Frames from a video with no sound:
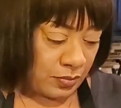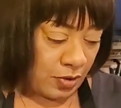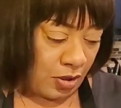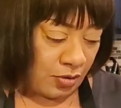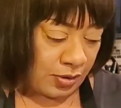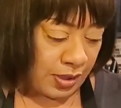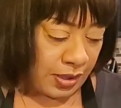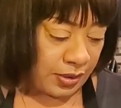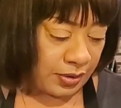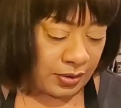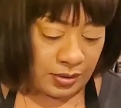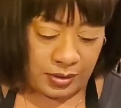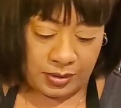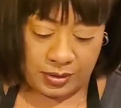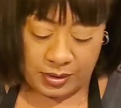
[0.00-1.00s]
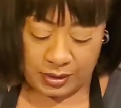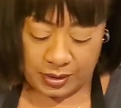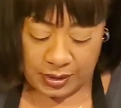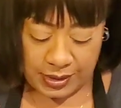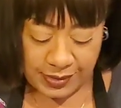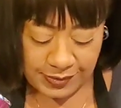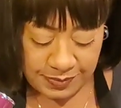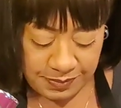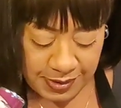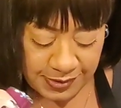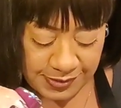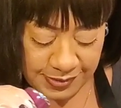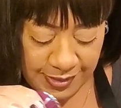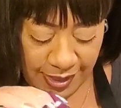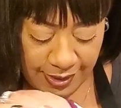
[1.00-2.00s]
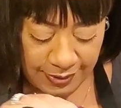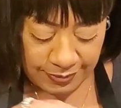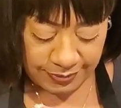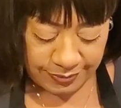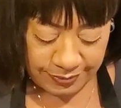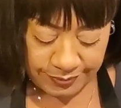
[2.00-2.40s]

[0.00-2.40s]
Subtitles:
Okay, let's mix that.